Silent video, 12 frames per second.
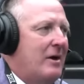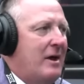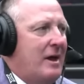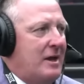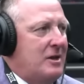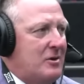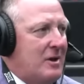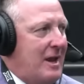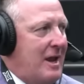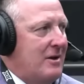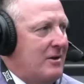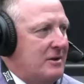And you can
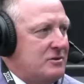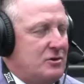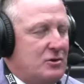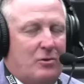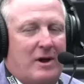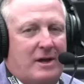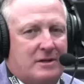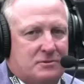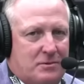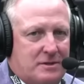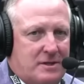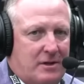handle it two ways.
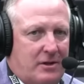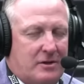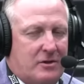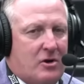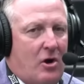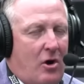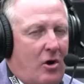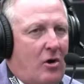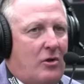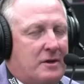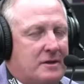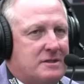When Dylan
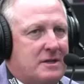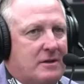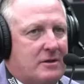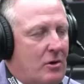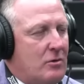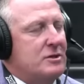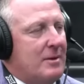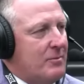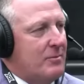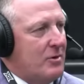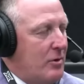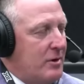called and said, "Coach, I'm
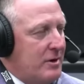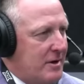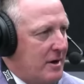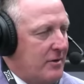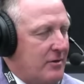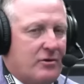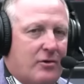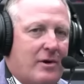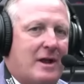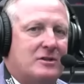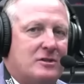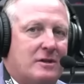going in another
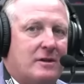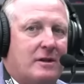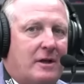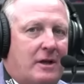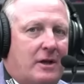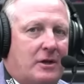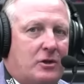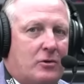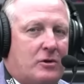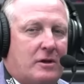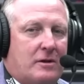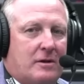direction," you
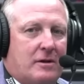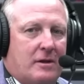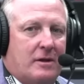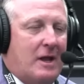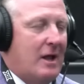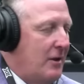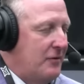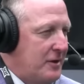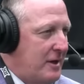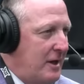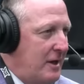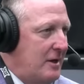can yell at the
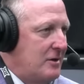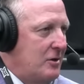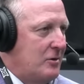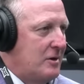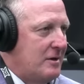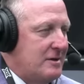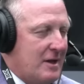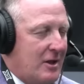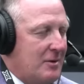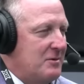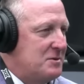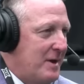kid, you can tell
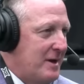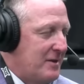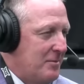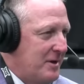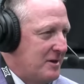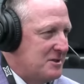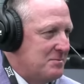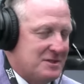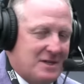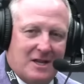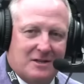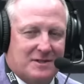him he's making the biggest
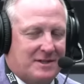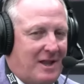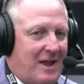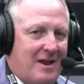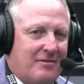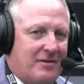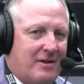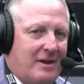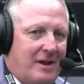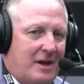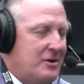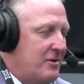mistake of his life,
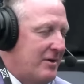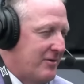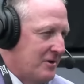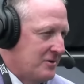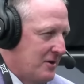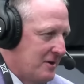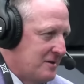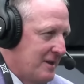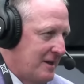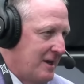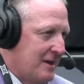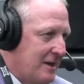and you're never going to talk to
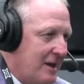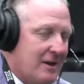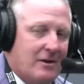that kid again.